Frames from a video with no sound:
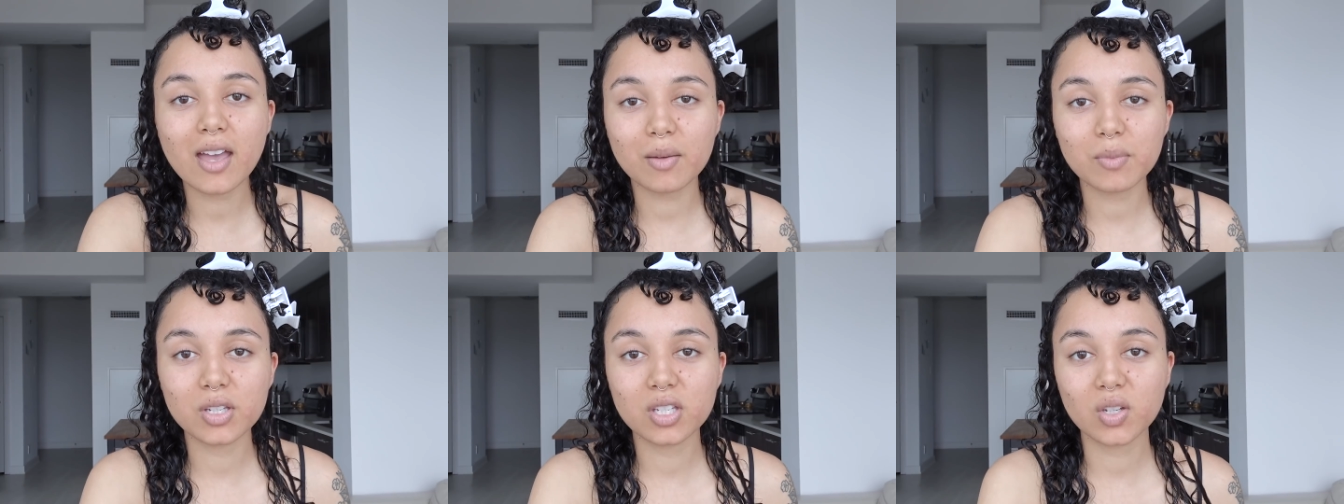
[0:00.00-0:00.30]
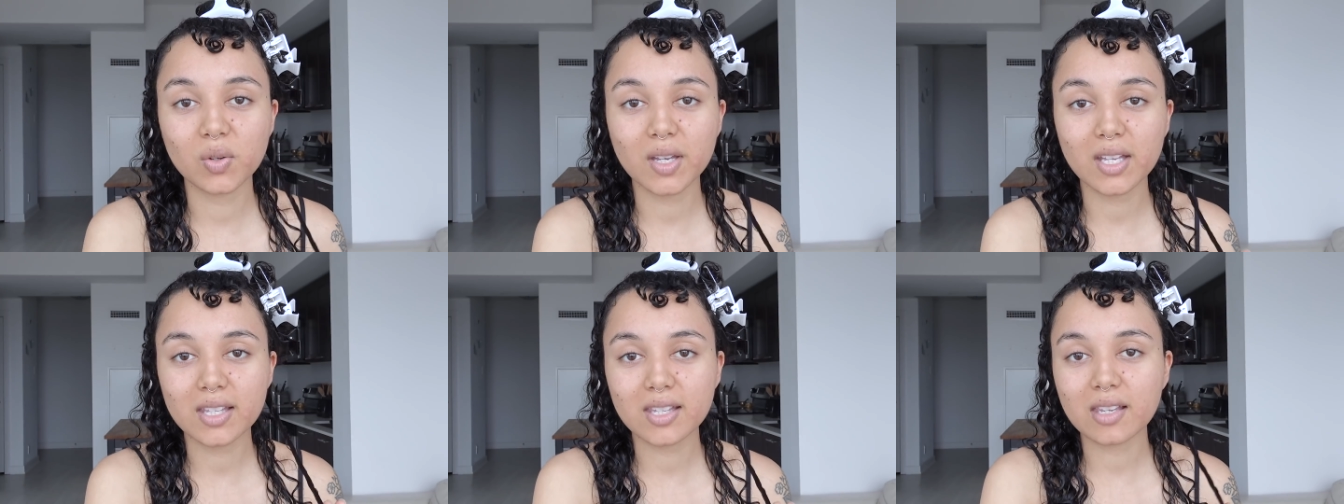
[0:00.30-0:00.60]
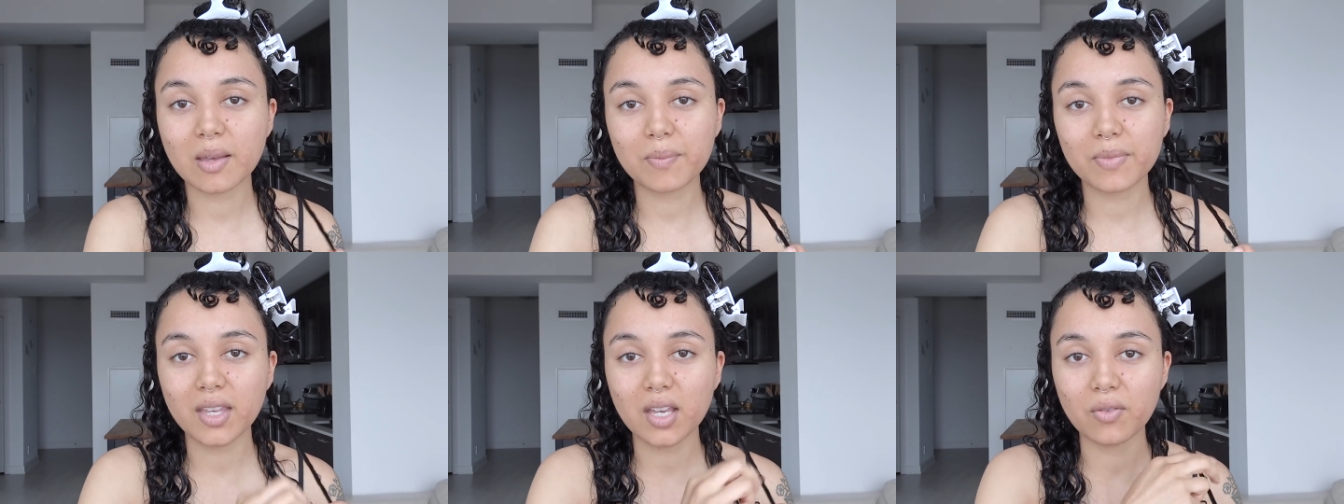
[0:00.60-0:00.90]
I'm doing
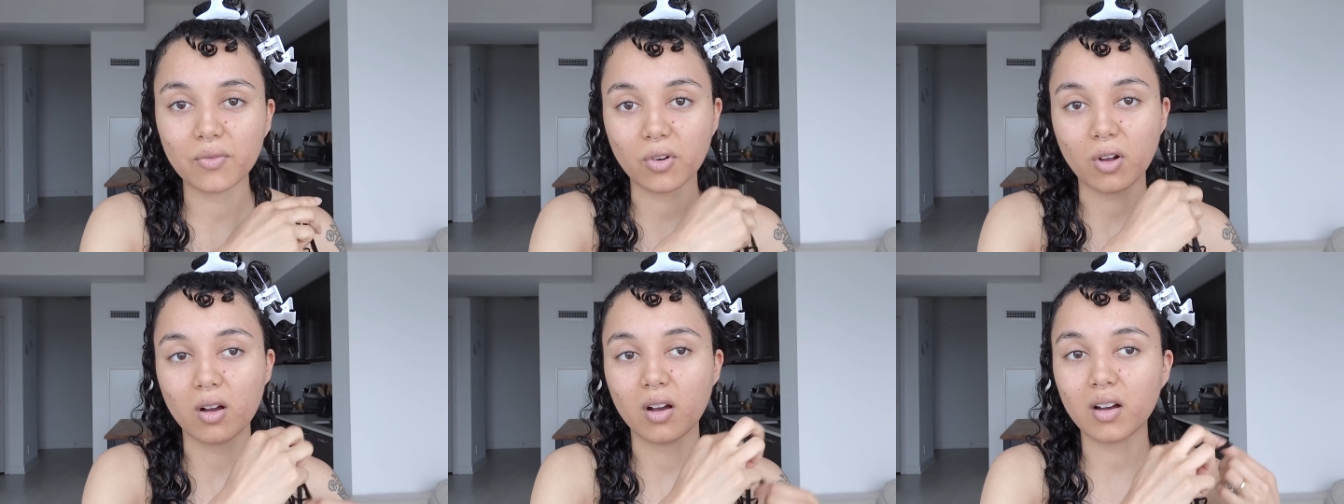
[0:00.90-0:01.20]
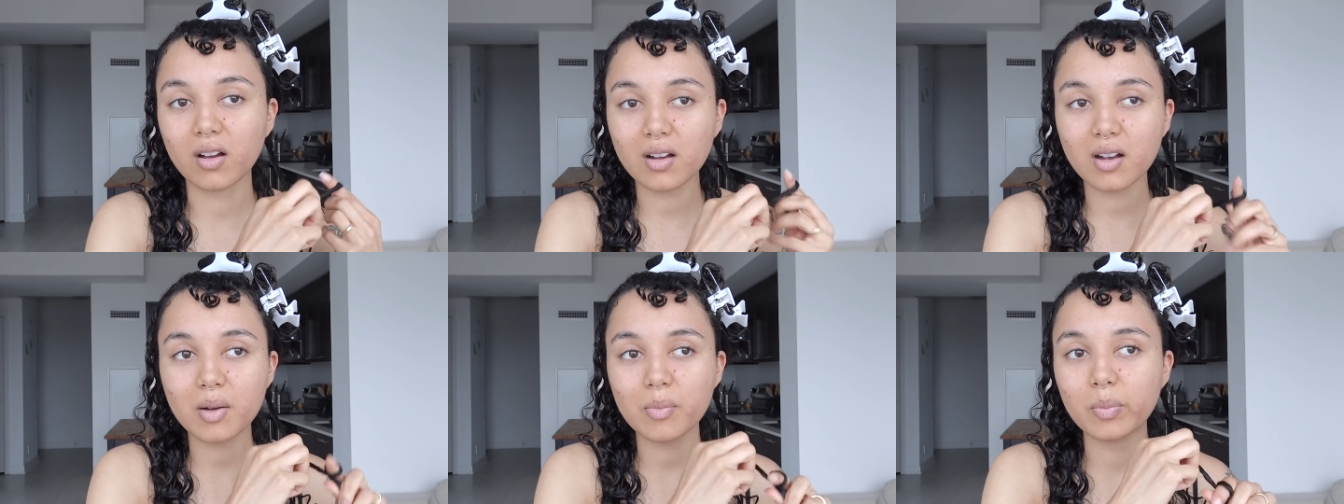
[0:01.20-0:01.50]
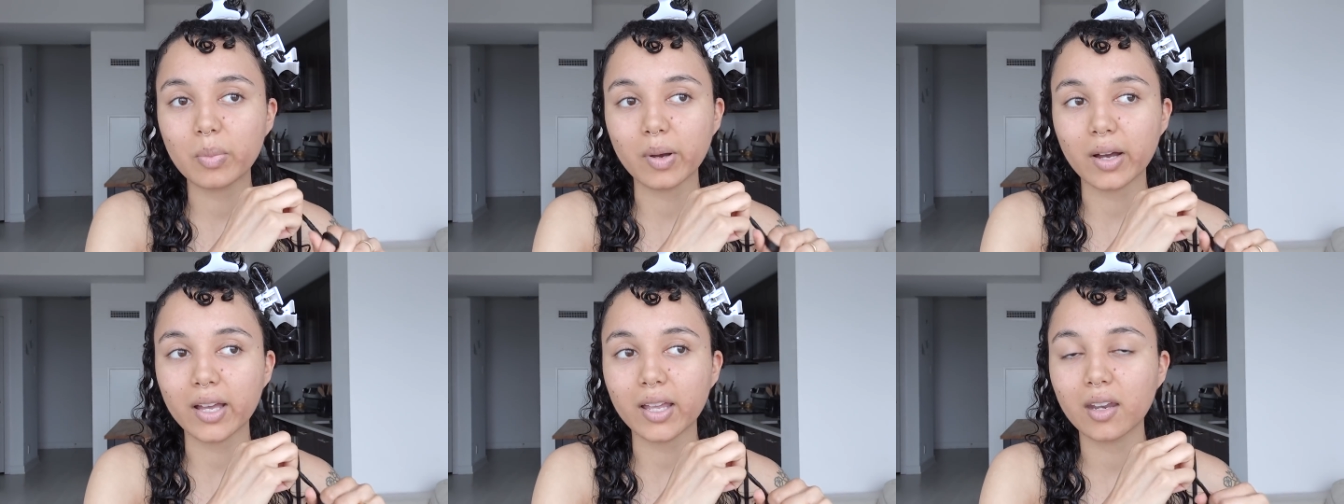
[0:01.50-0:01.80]
something
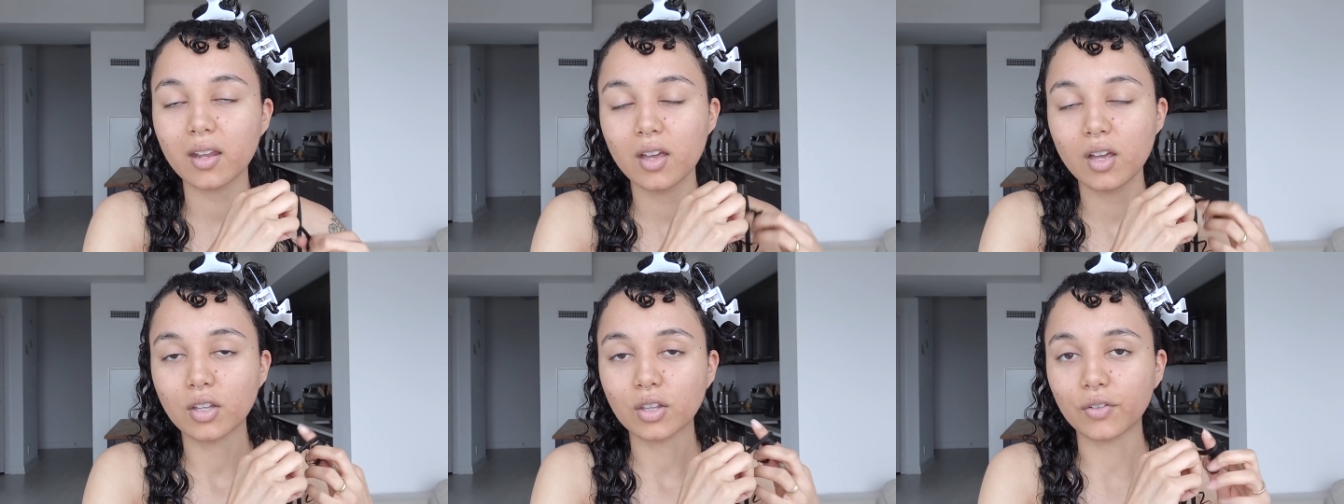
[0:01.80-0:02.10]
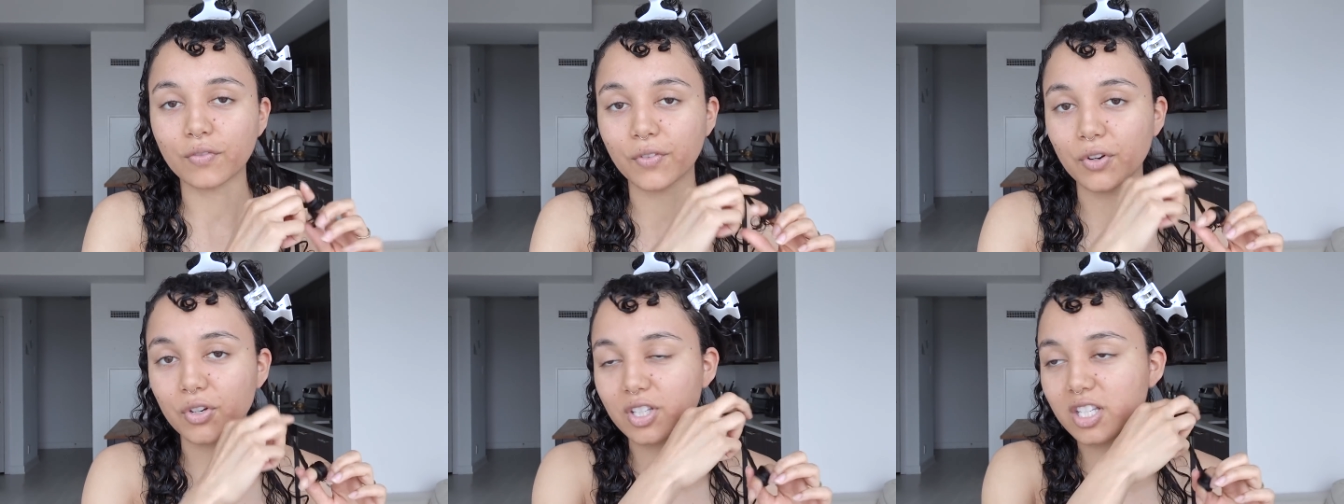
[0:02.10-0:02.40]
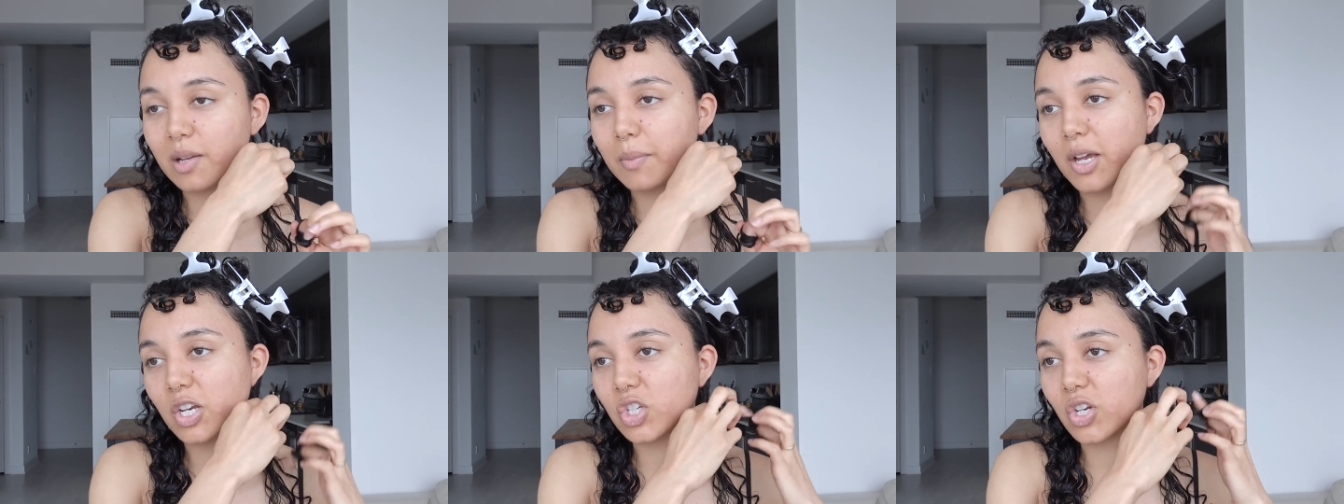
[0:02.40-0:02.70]
wrong, but the
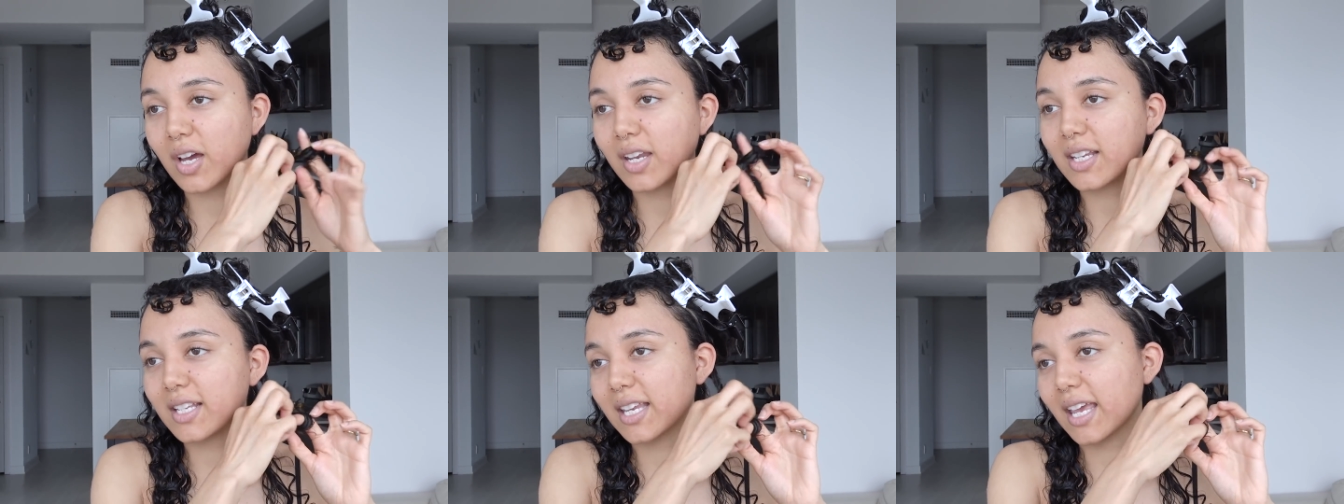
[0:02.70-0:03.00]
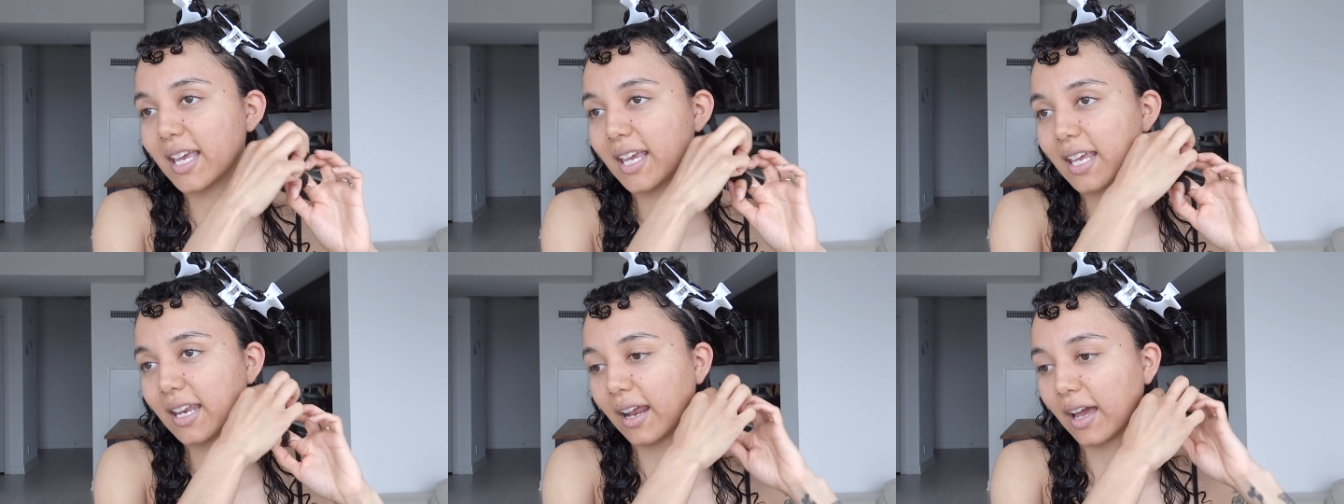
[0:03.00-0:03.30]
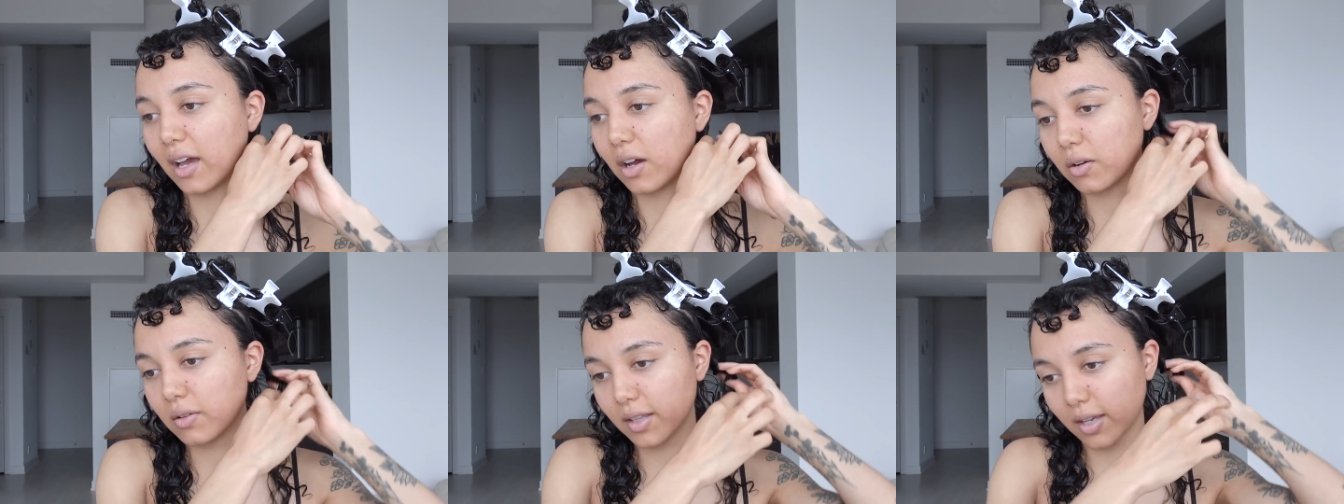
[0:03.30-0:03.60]
first time I tried to take it
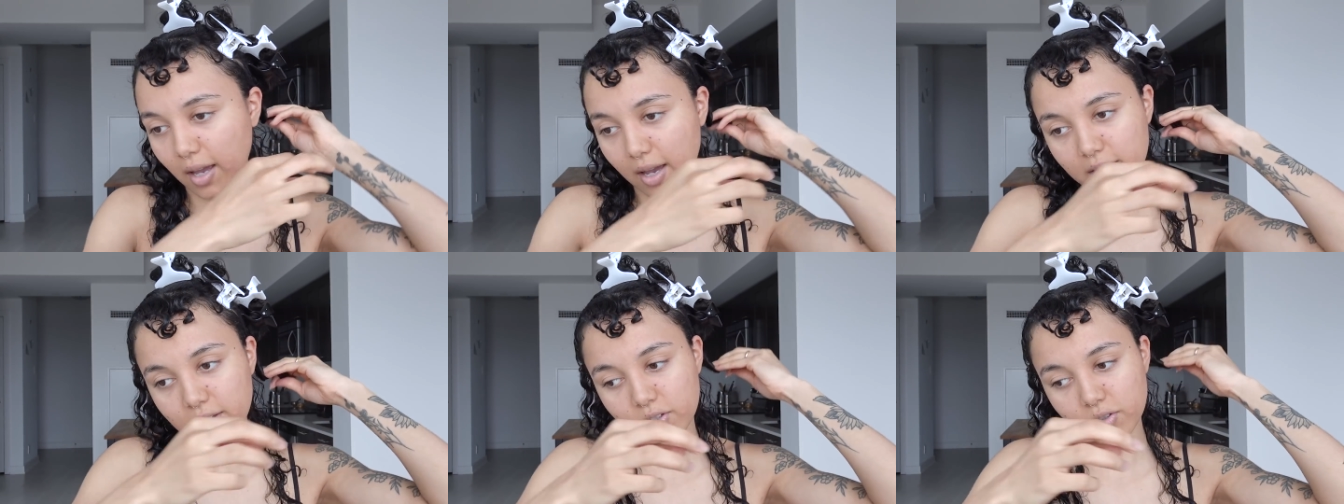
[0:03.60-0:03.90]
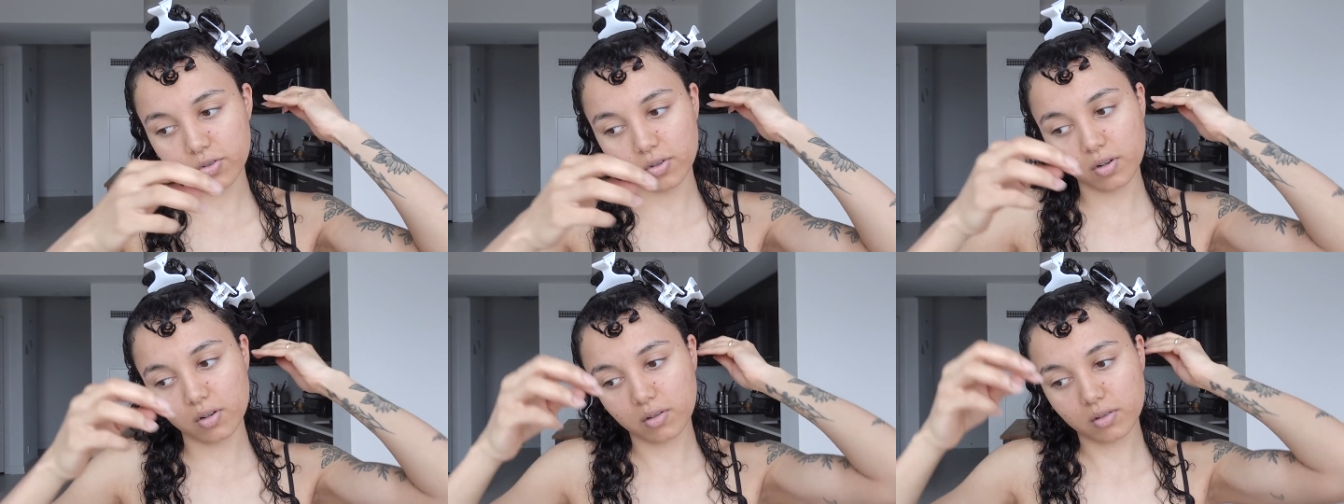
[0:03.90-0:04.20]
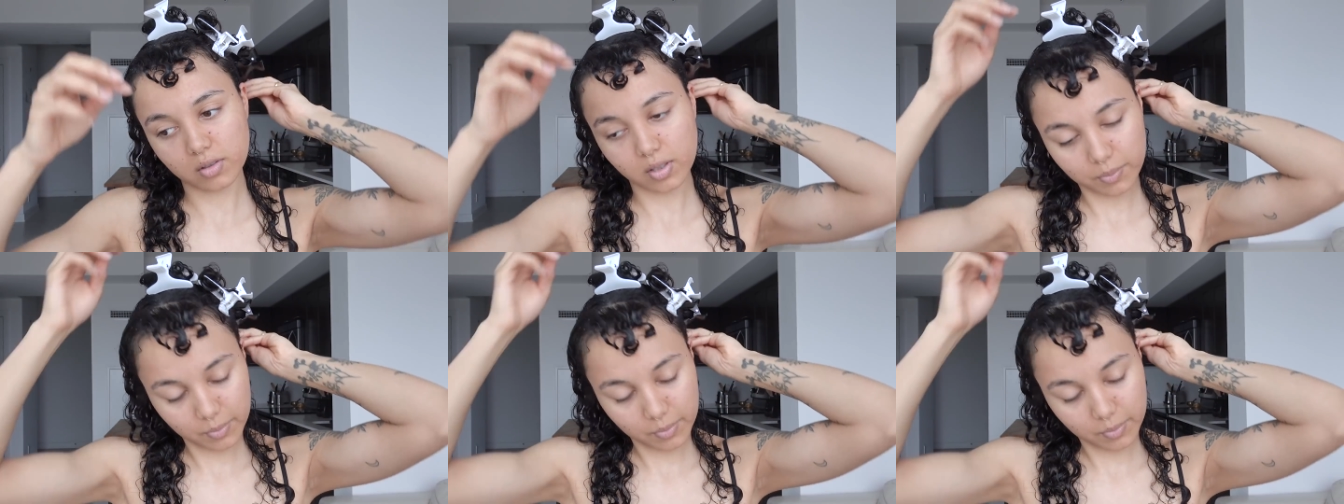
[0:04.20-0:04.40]
out, like, I struggled.